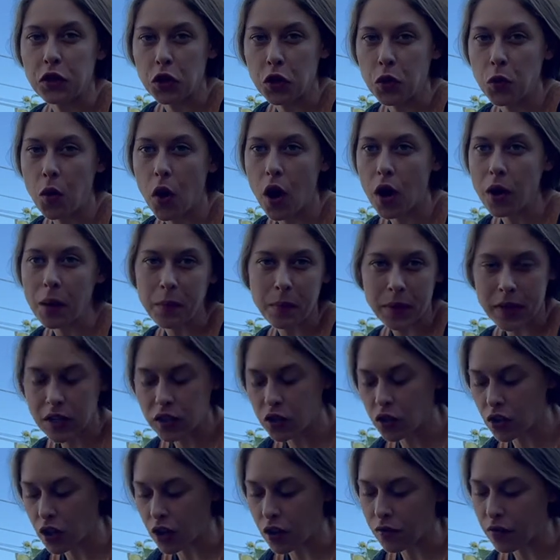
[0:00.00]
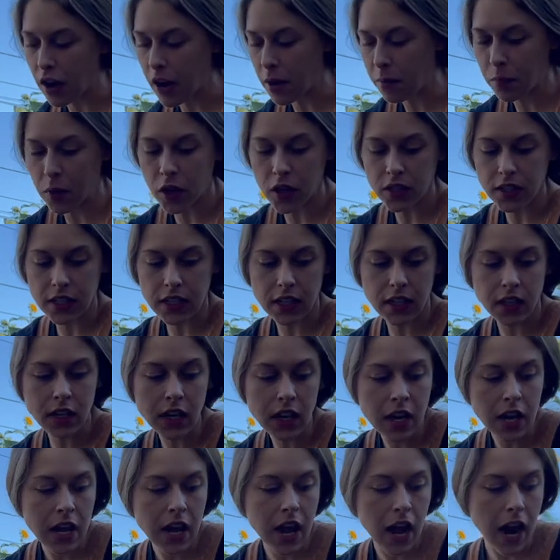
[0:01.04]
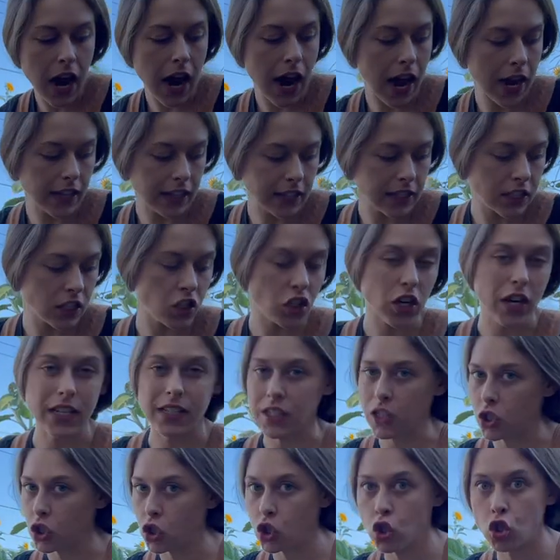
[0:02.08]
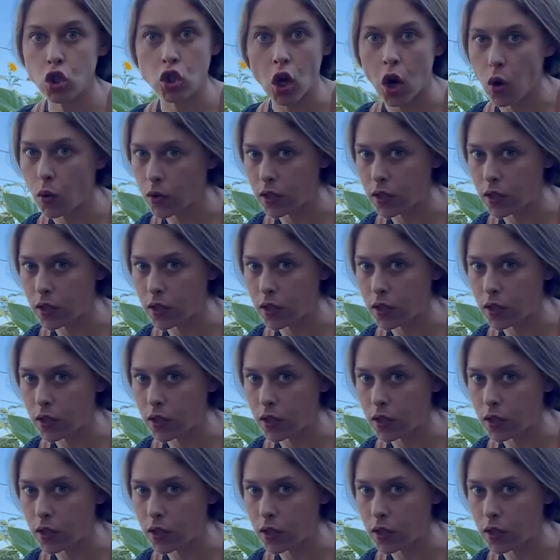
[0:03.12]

you are a big stir fry person, highly suggest it. It's so